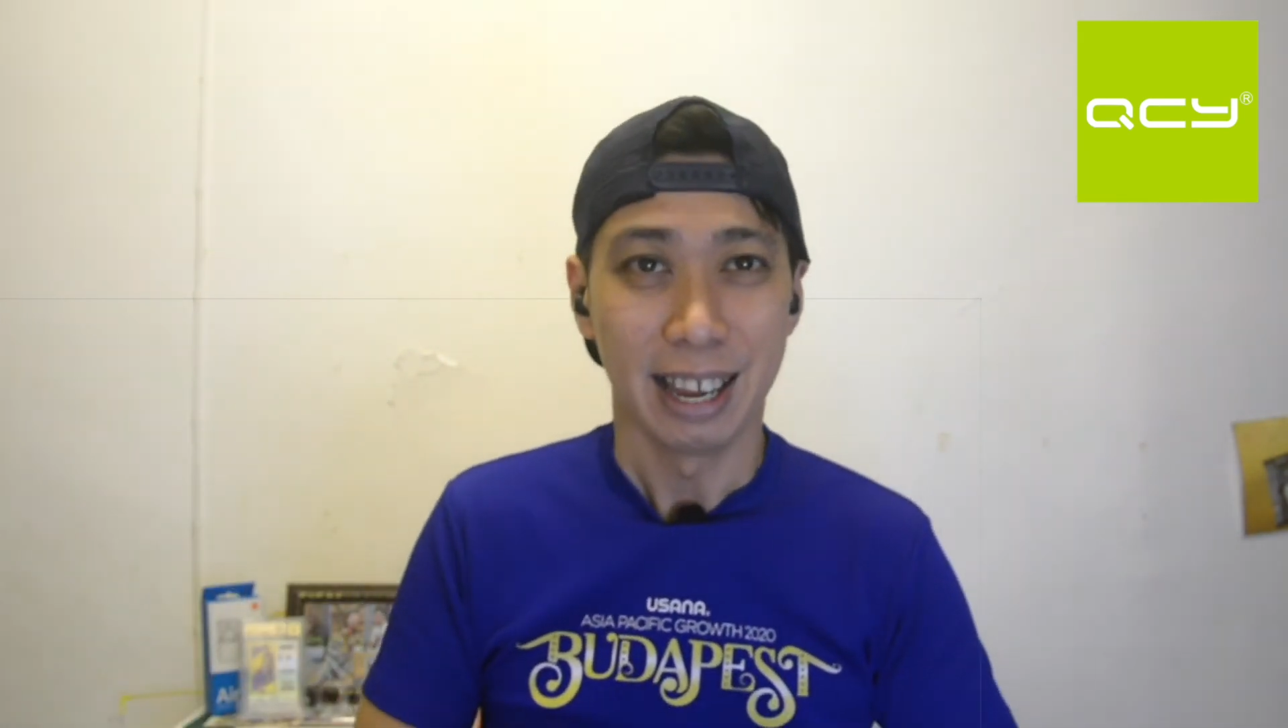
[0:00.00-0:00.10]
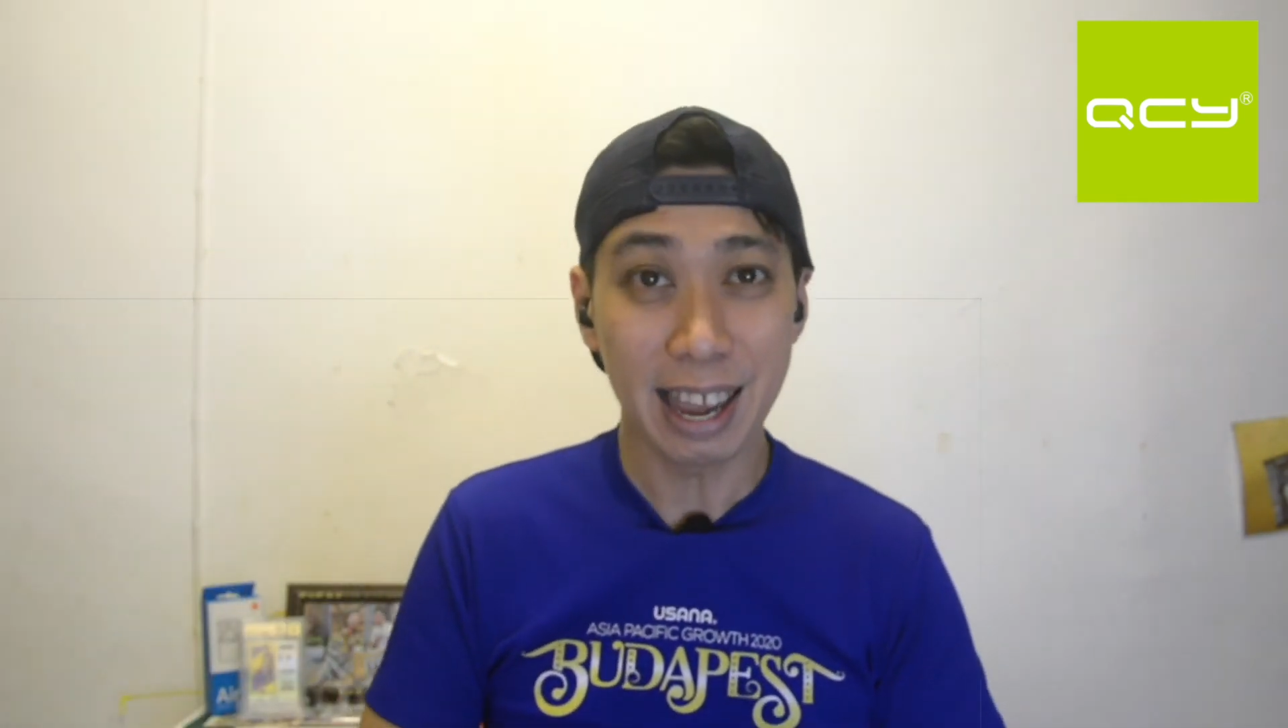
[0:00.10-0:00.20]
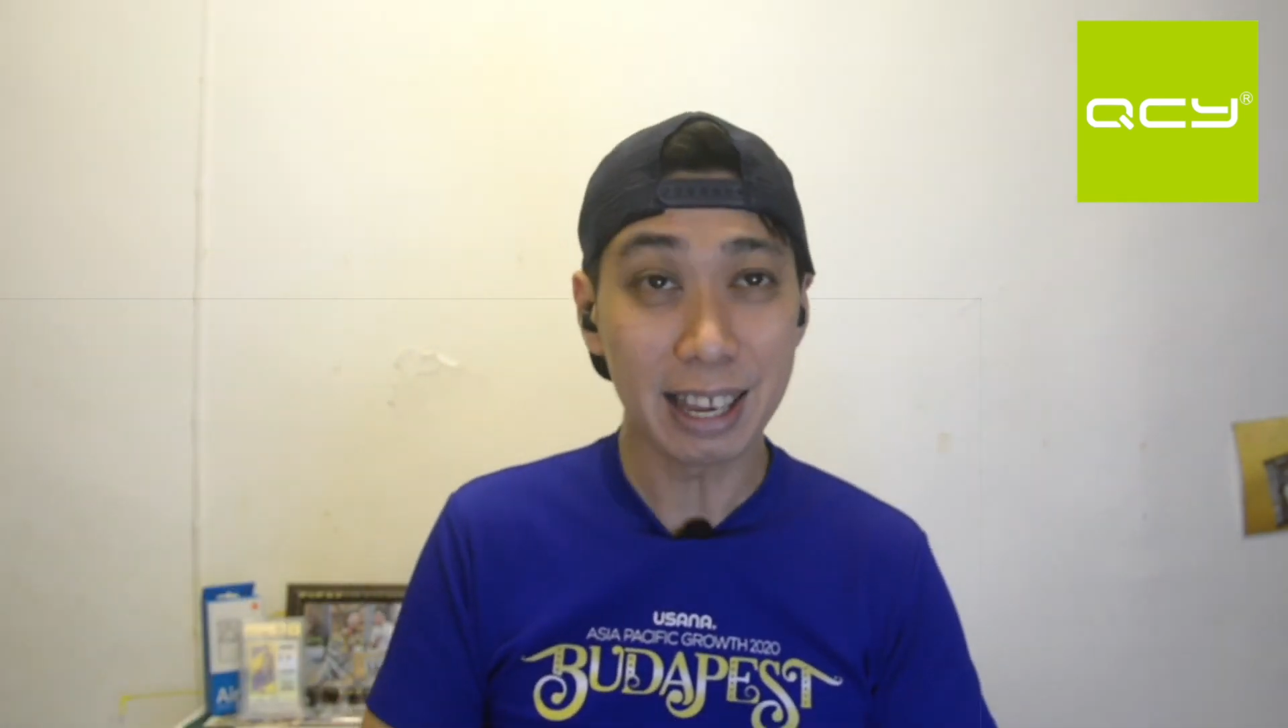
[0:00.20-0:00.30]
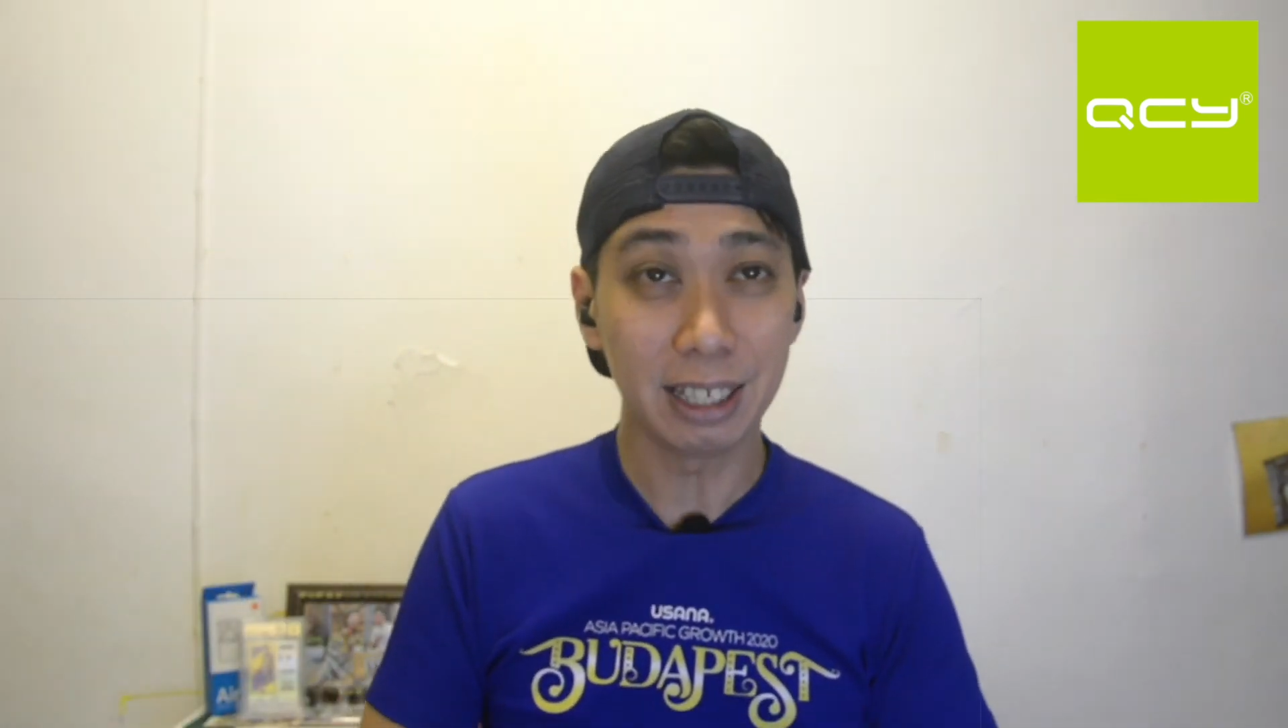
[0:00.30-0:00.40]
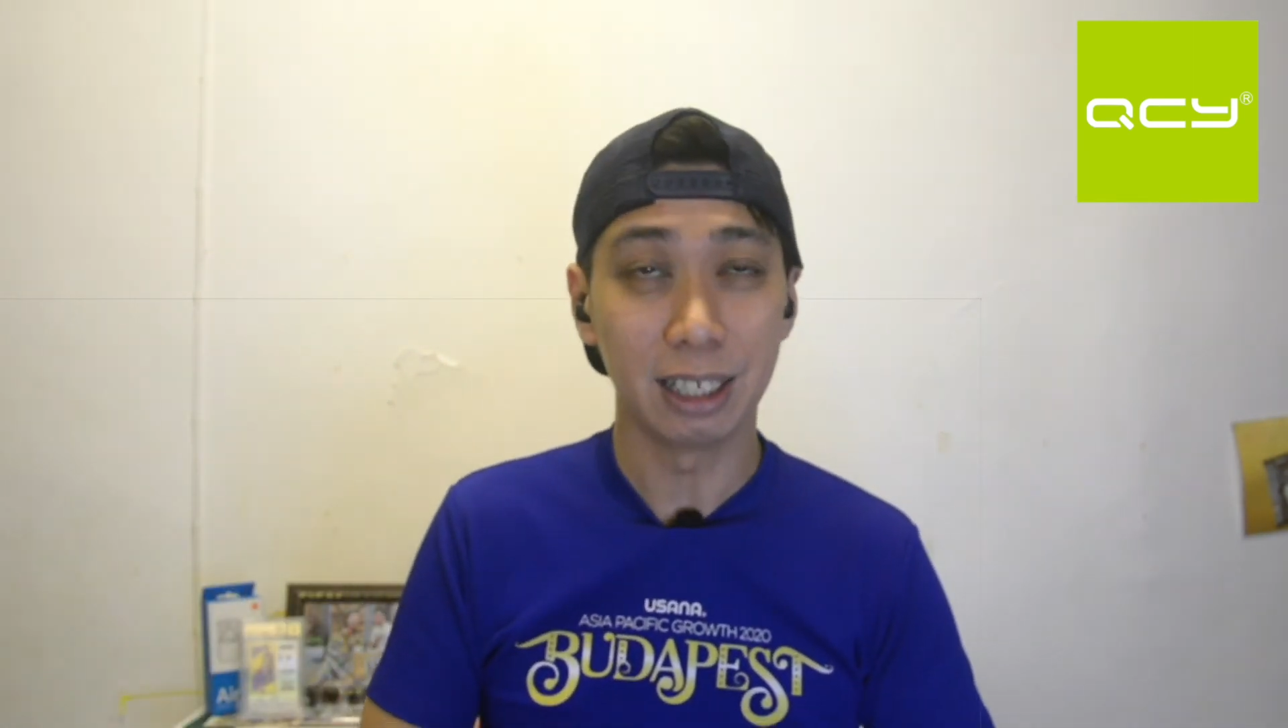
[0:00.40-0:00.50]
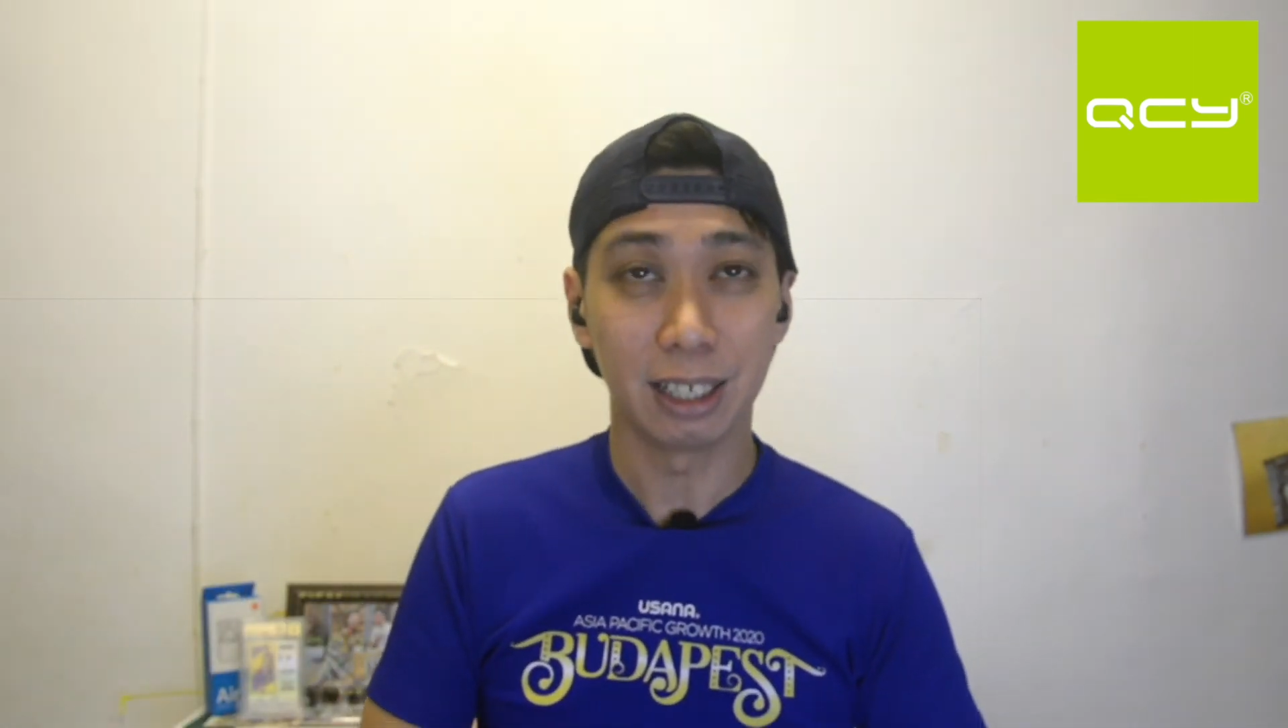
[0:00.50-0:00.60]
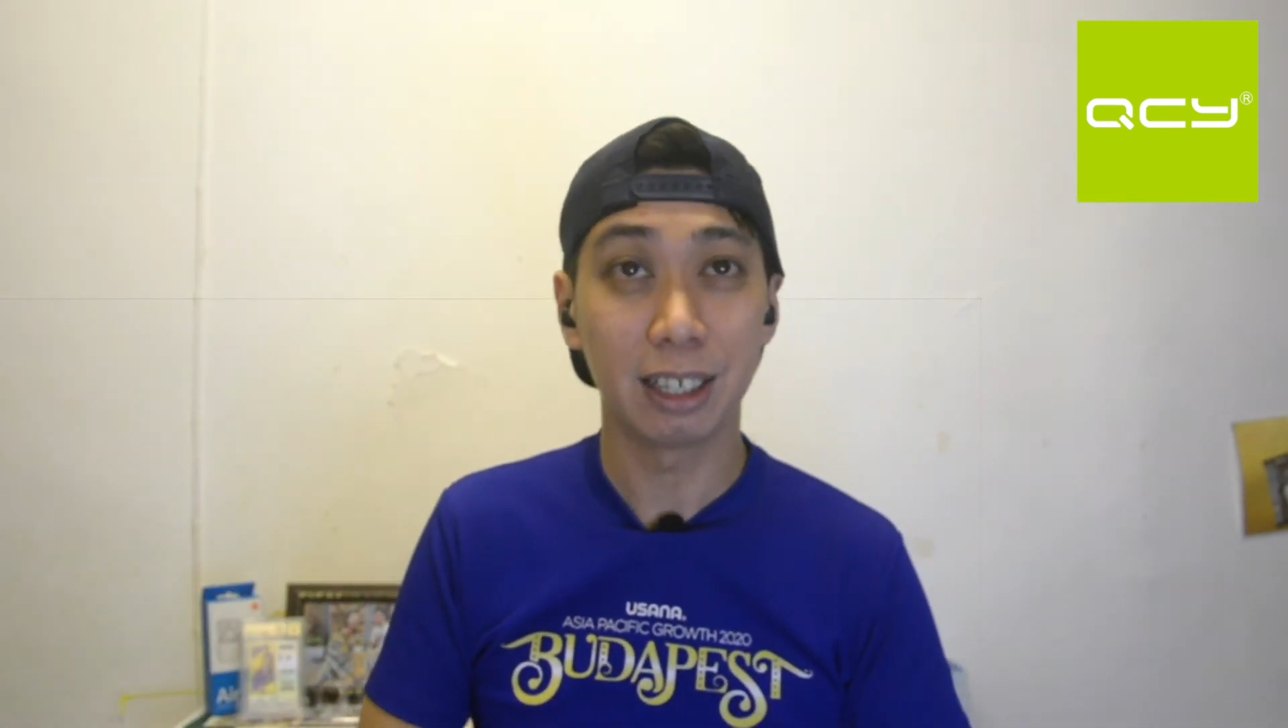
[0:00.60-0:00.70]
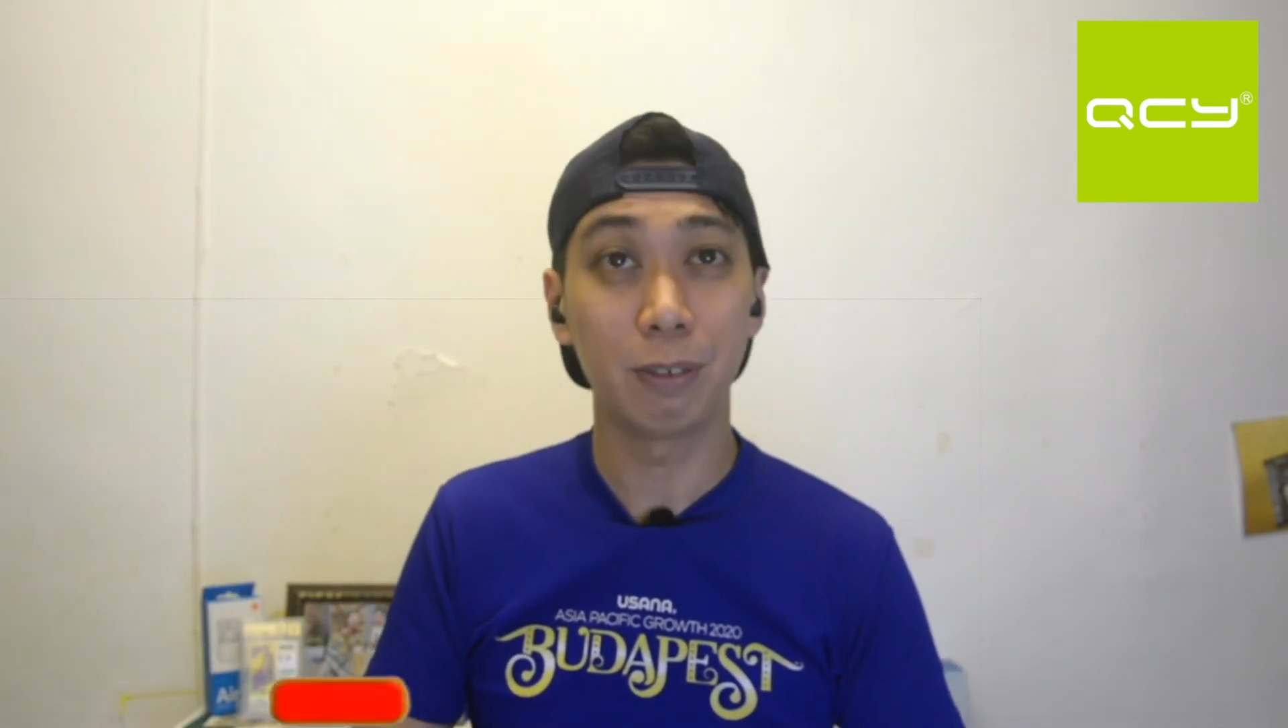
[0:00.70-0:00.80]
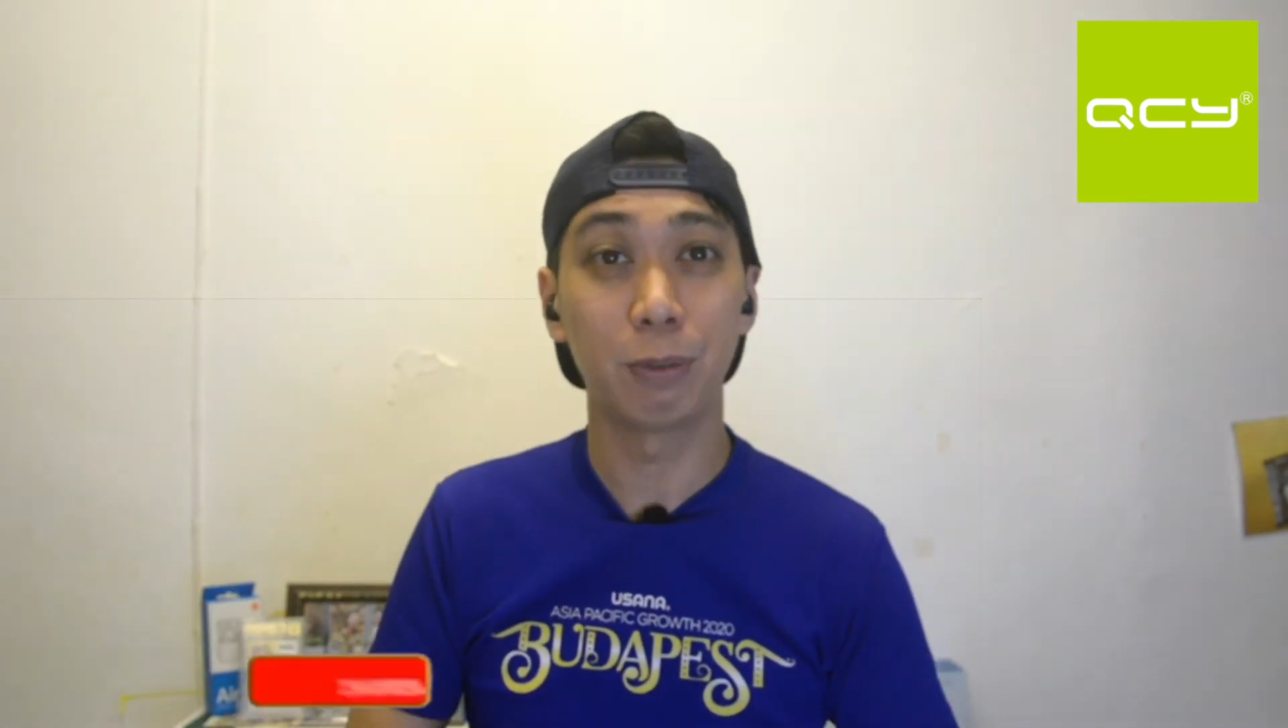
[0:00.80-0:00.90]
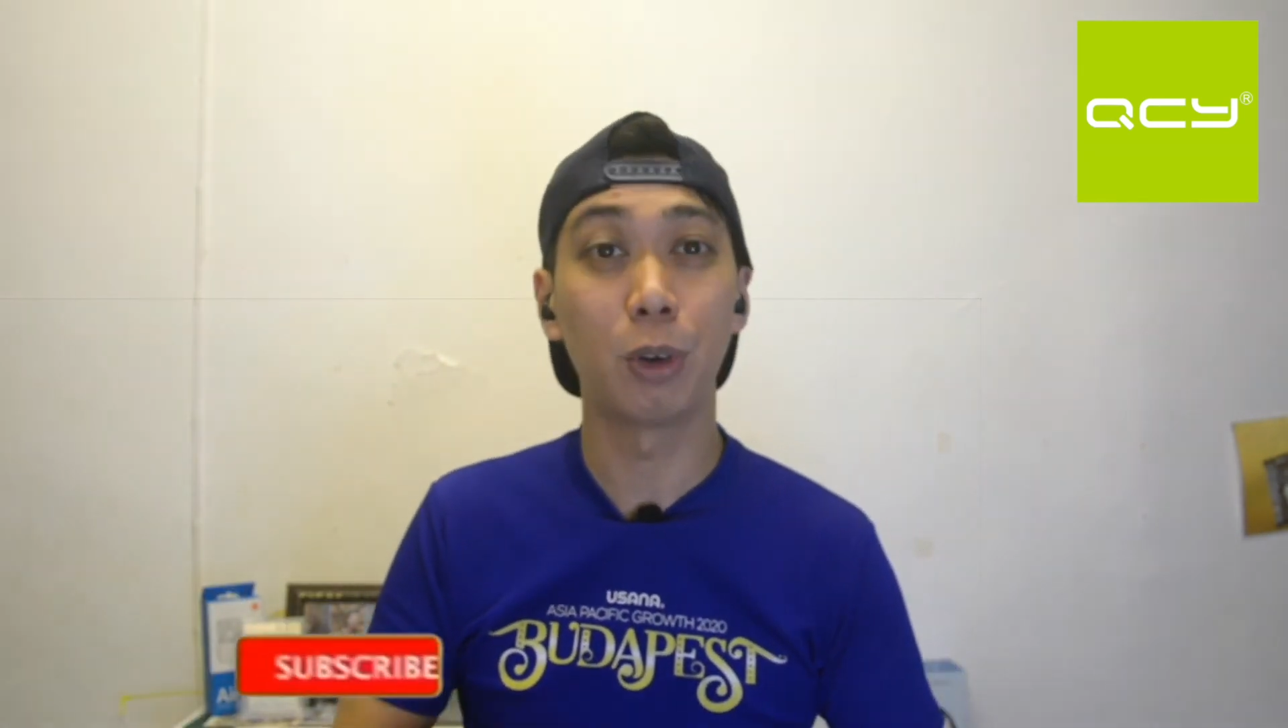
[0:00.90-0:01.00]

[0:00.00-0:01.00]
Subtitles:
And if